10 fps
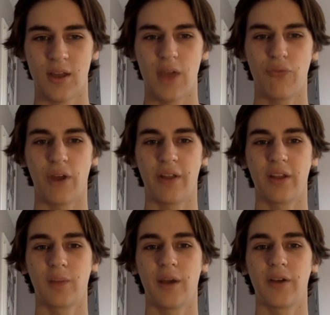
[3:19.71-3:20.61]
And finally,
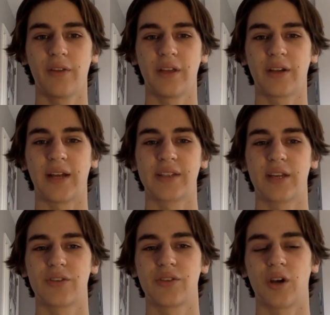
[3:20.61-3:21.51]
a reminder that your guidance
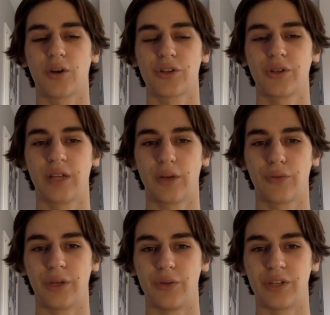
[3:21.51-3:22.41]
counselors are still here
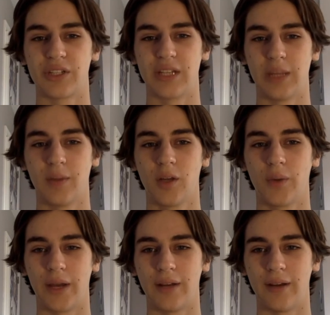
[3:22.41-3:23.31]
for you, just an email
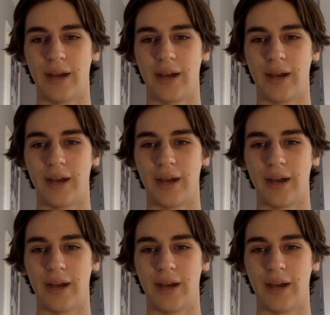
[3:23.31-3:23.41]
away.